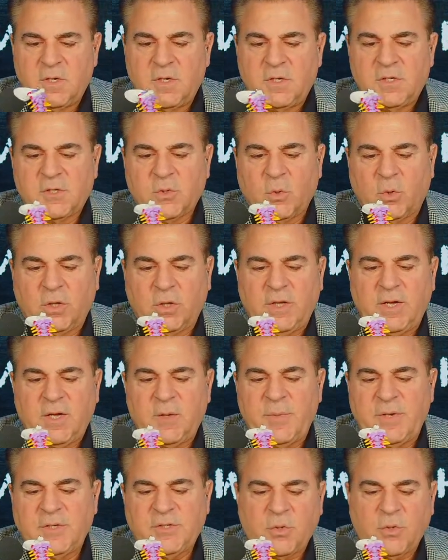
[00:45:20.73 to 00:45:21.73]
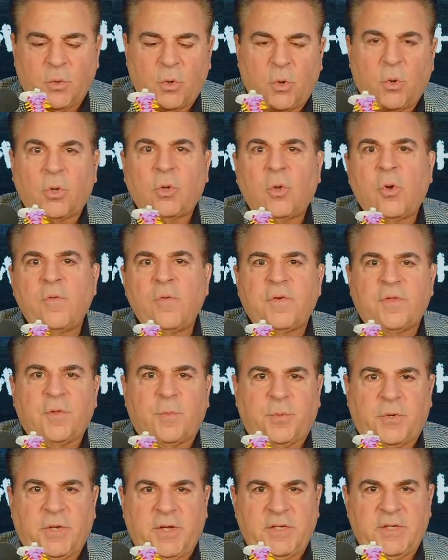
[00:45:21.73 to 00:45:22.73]
So ligaments are all over the
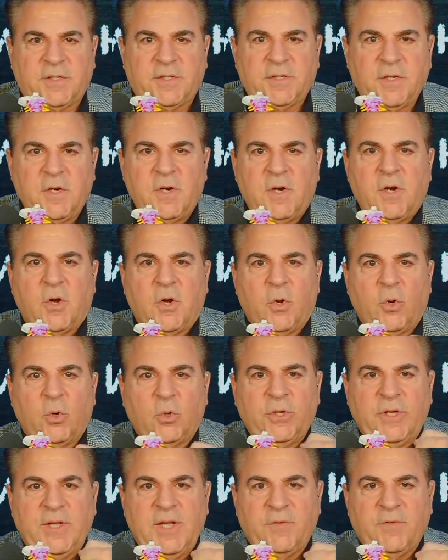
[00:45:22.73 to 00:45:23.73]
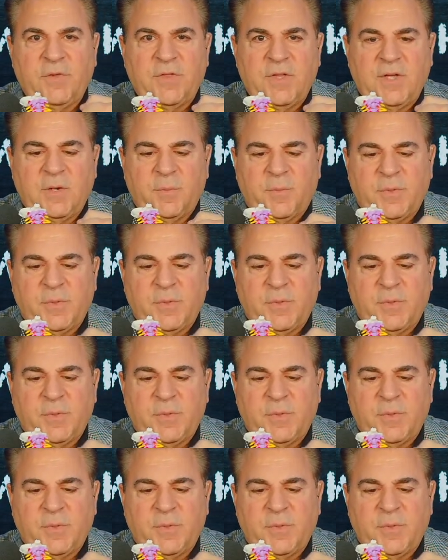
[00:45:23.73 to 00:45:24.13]
place, holding everything in